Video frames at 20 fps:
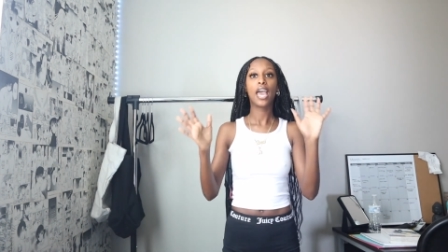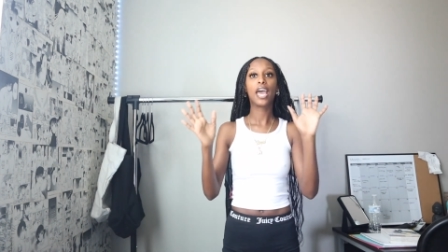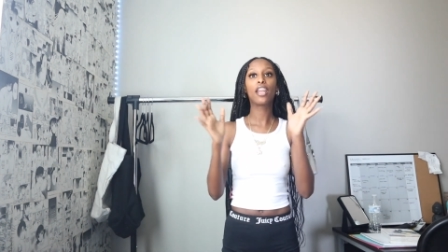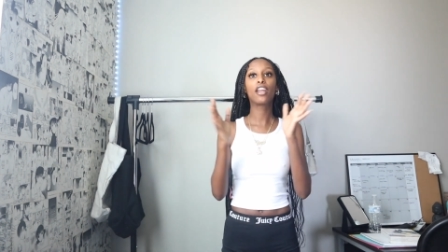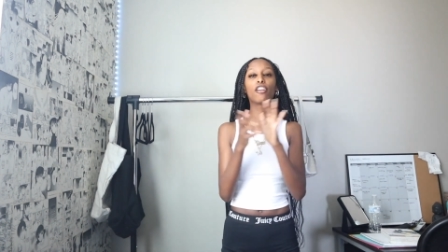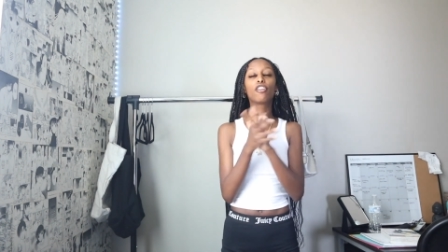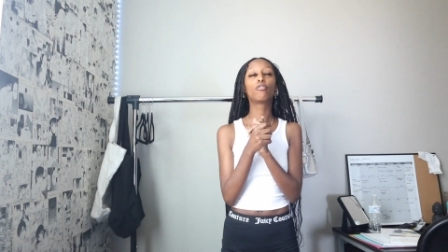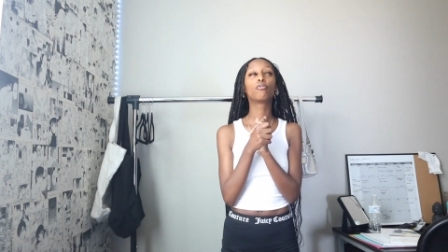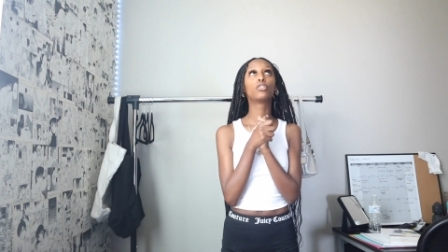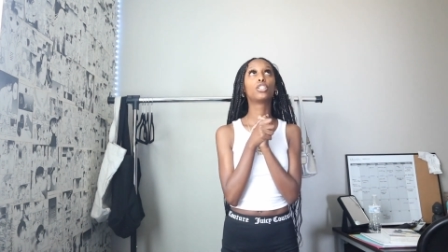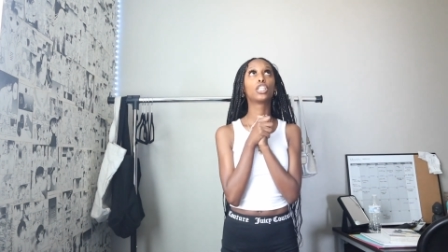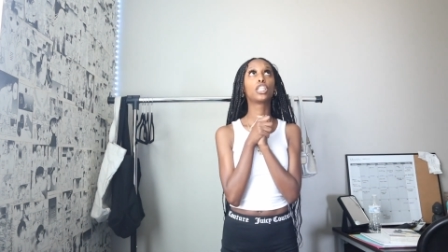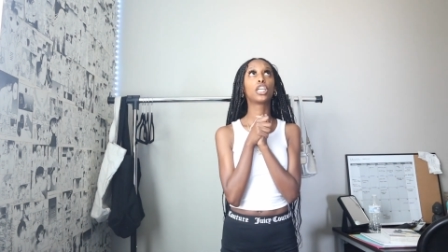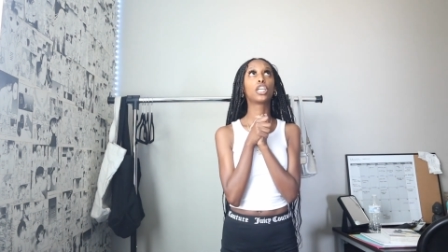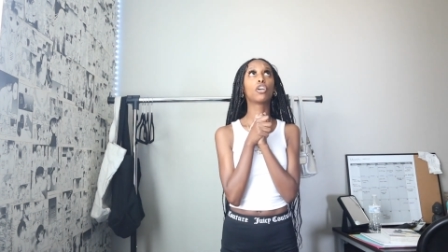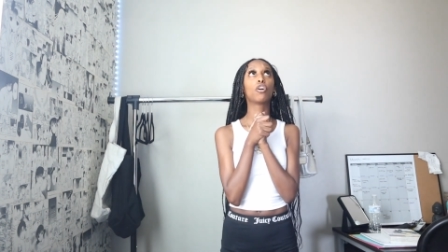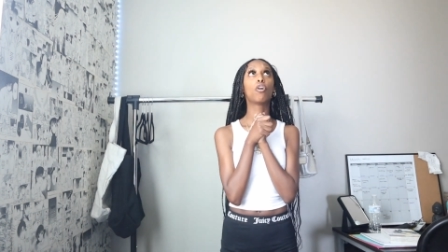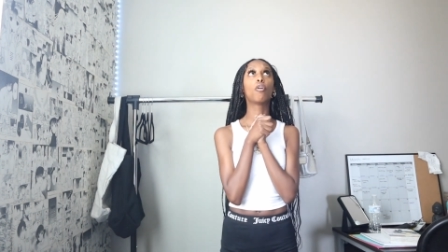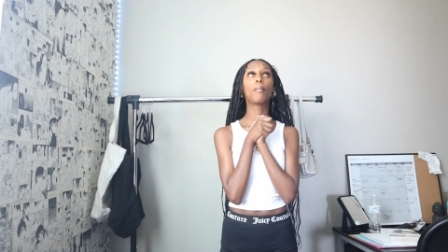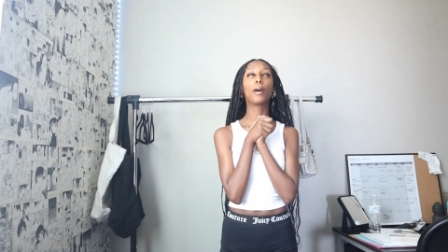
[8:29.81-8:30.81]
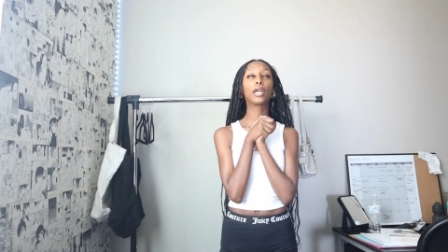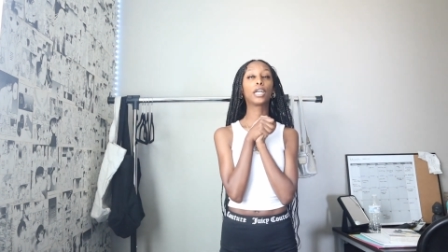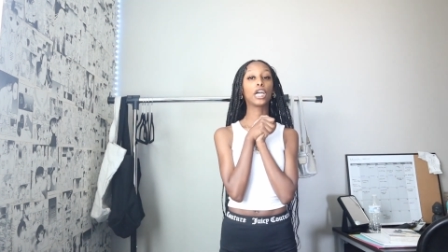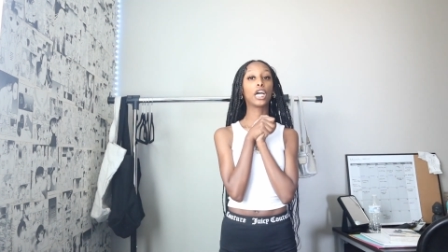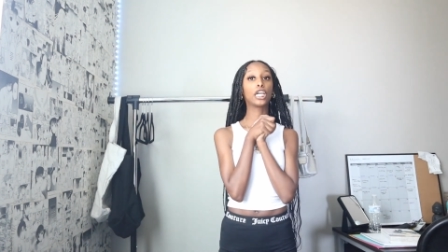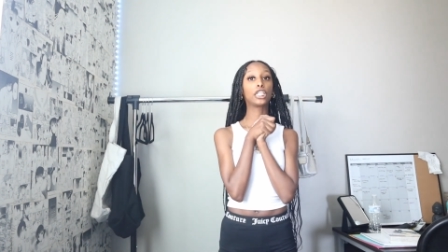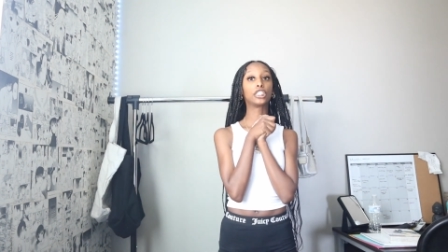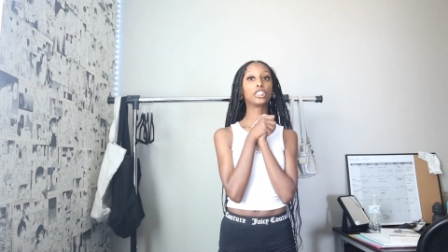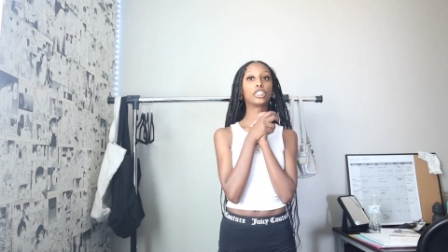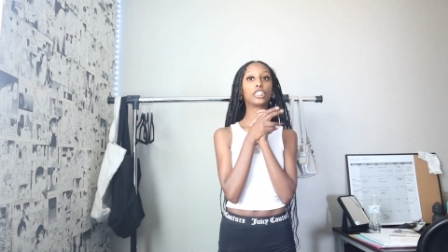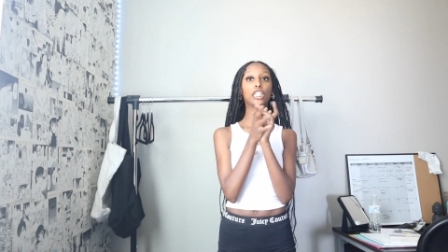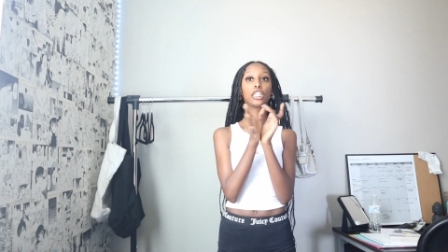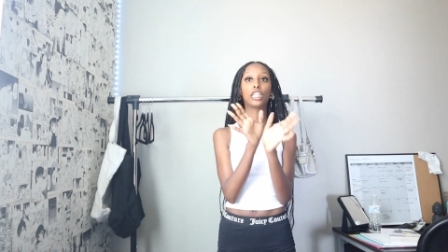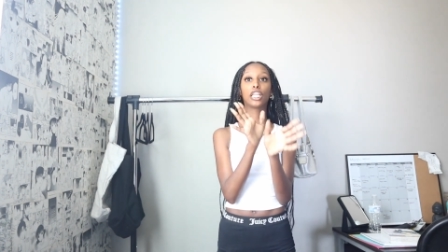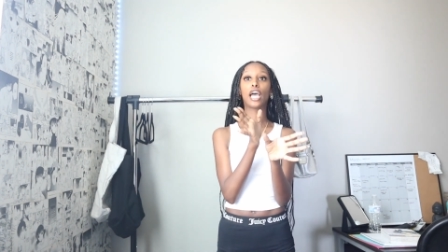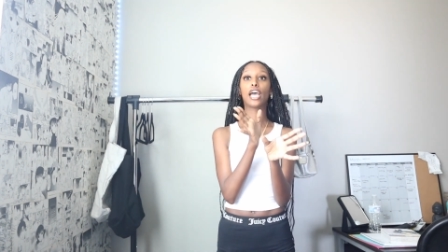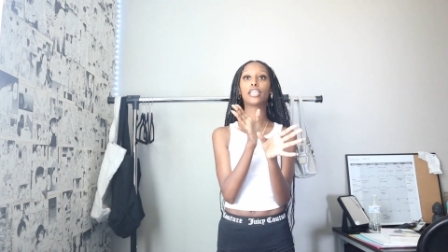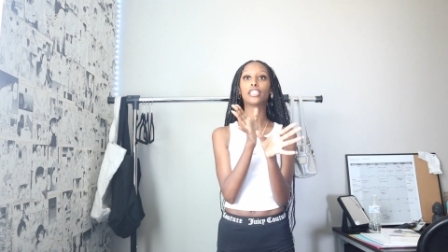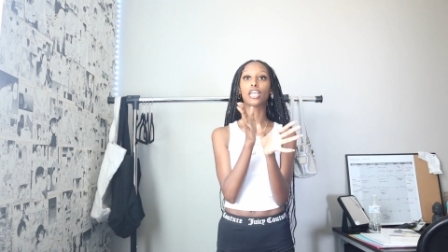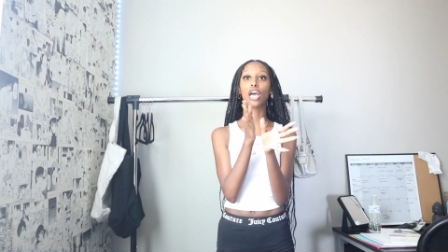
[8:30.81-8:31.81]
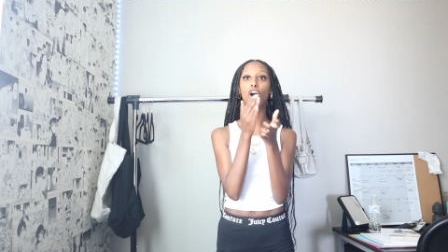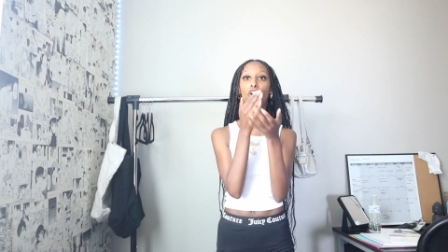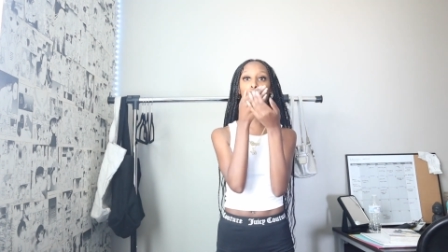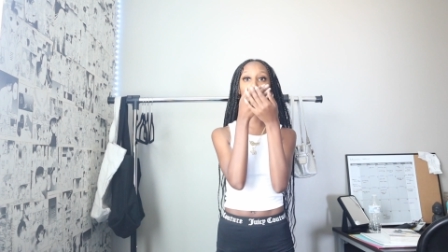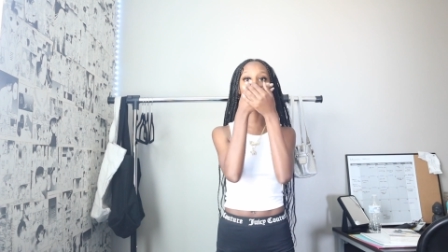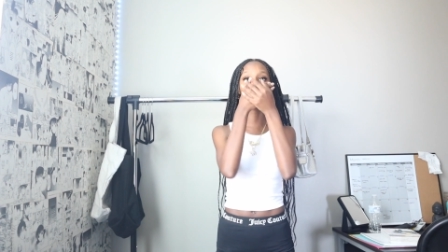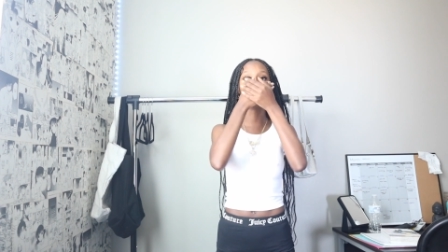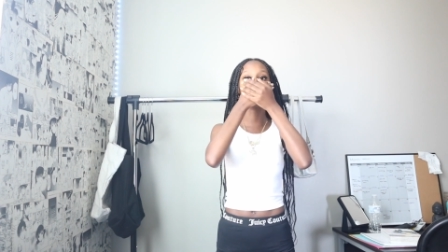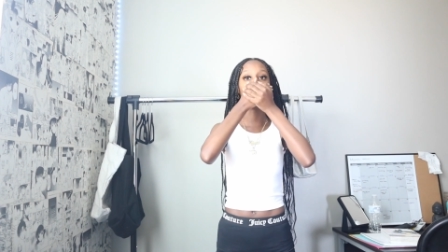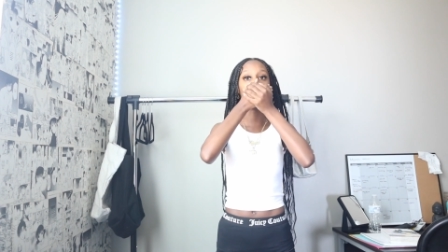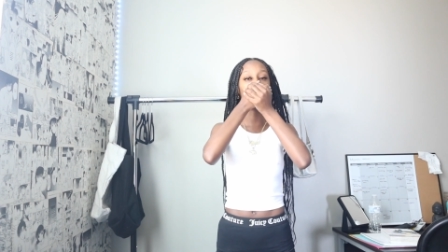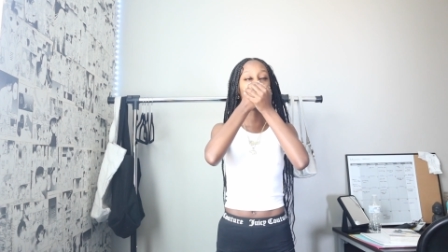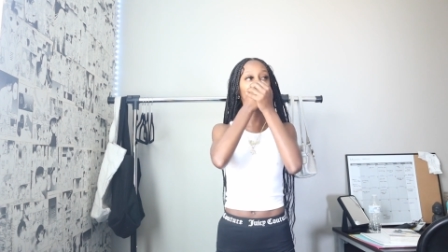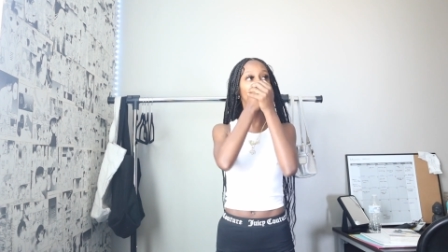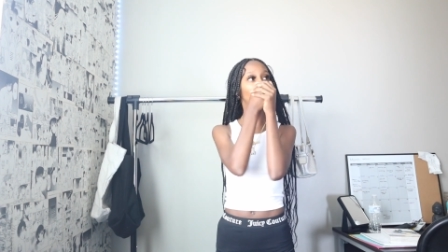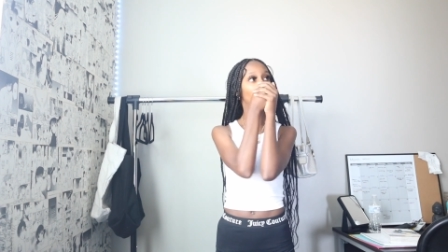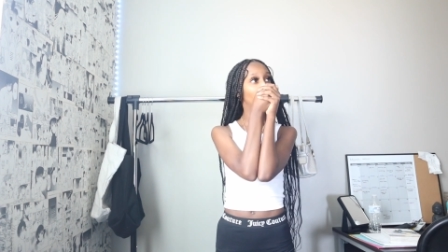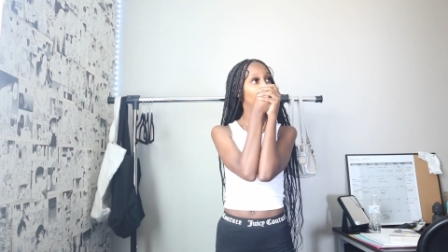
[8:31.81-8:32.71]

And I know what you're thinking, oh my gosh, it's the last outfit.